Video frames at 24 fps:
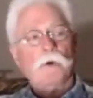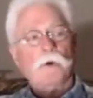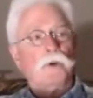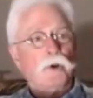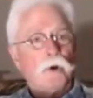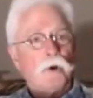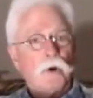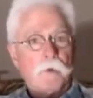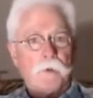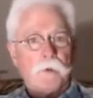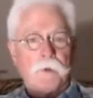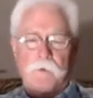
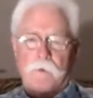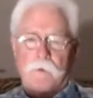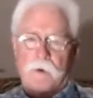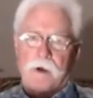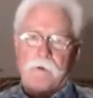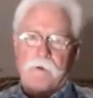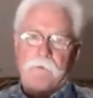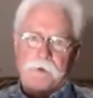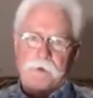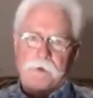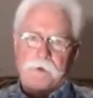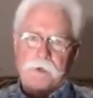No, you're in the
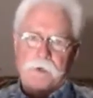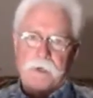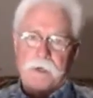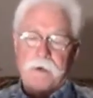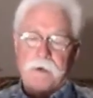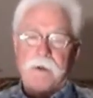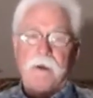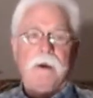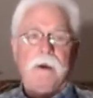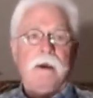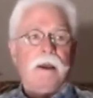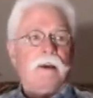driver's
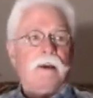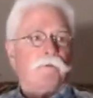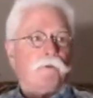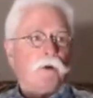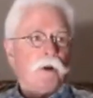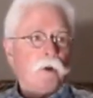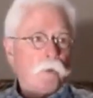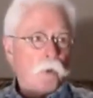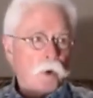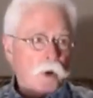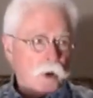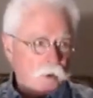seat.
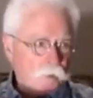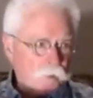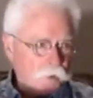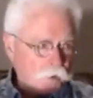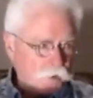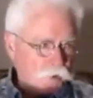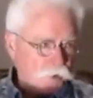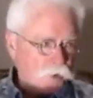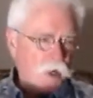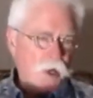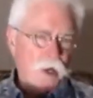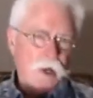If we
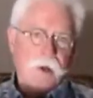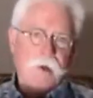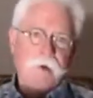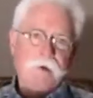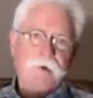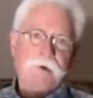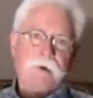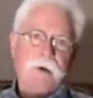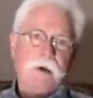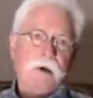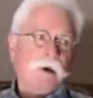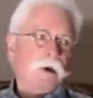wanted the
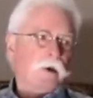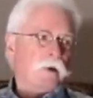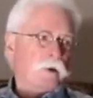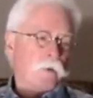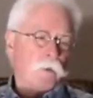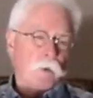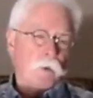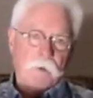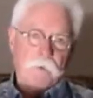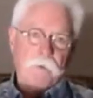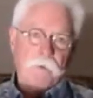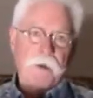judge
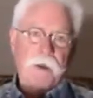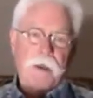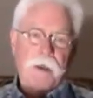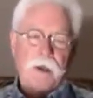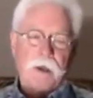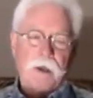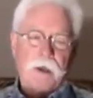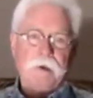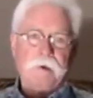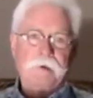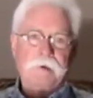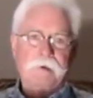to run
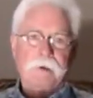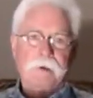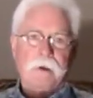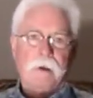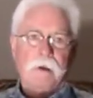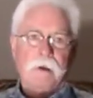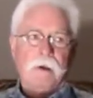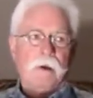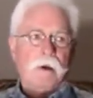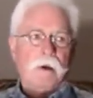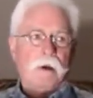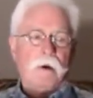the case,
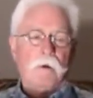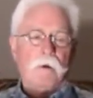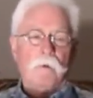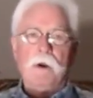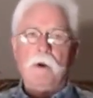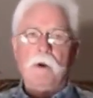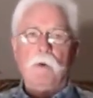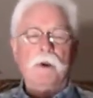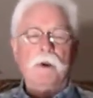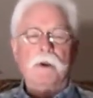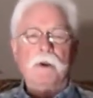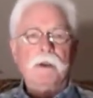
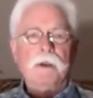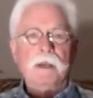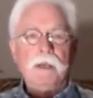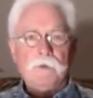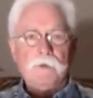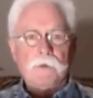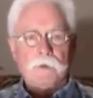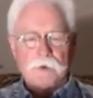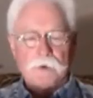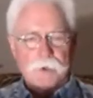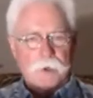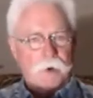we
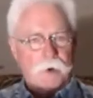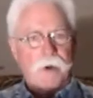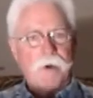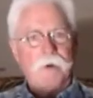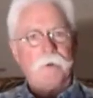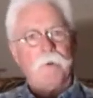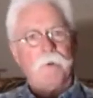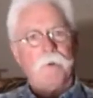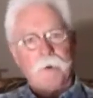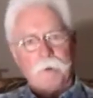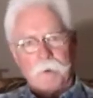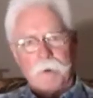wouldn't need the
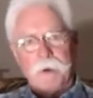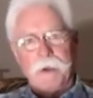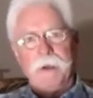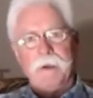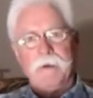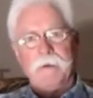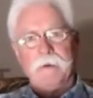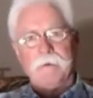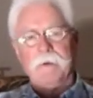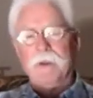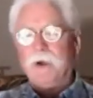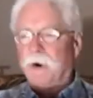jury, would
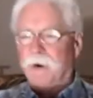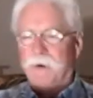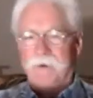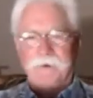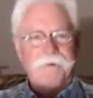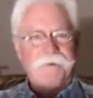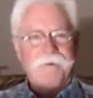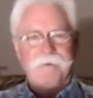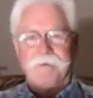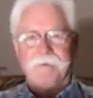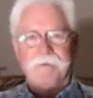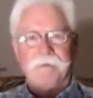we?
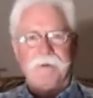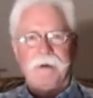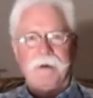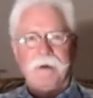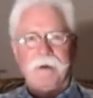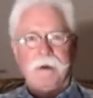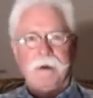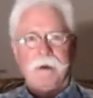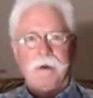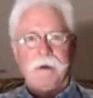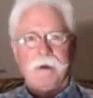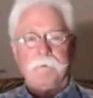No.
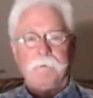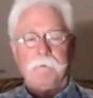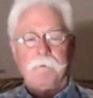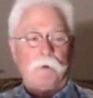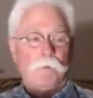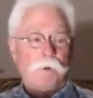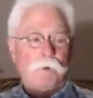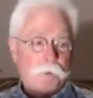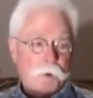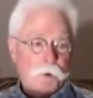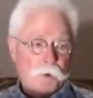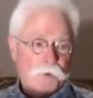
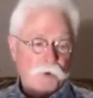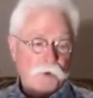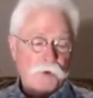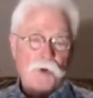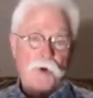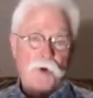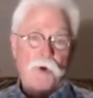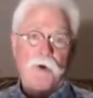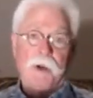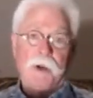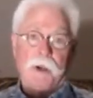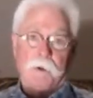But we
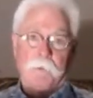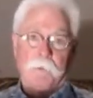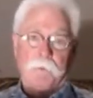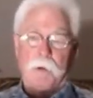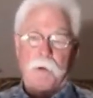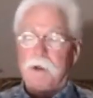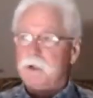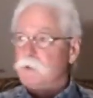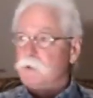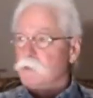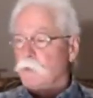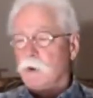put the jury
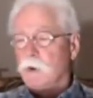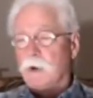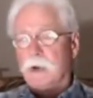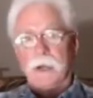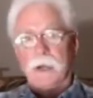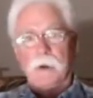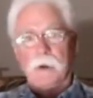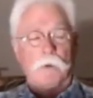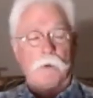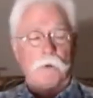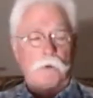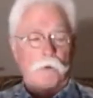in place.
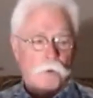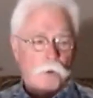Why?